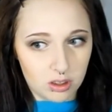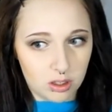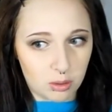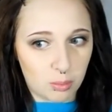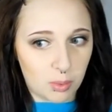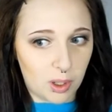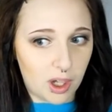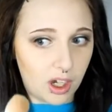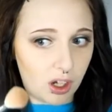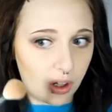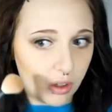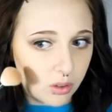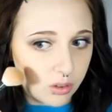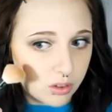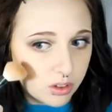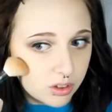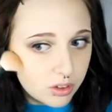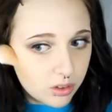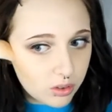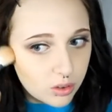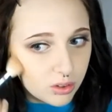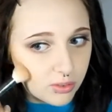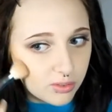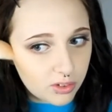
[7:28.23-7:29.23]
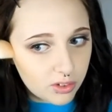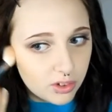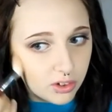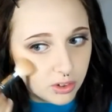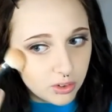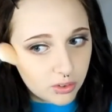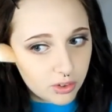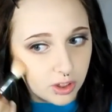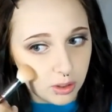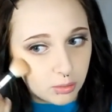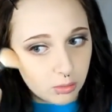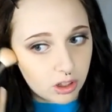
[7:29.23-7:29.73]
the powder over
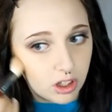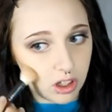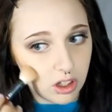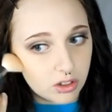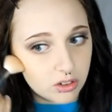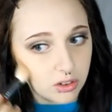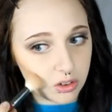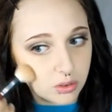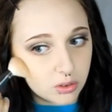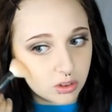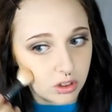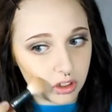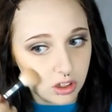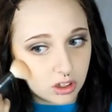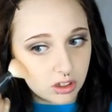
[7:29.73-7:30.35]
the cream contour?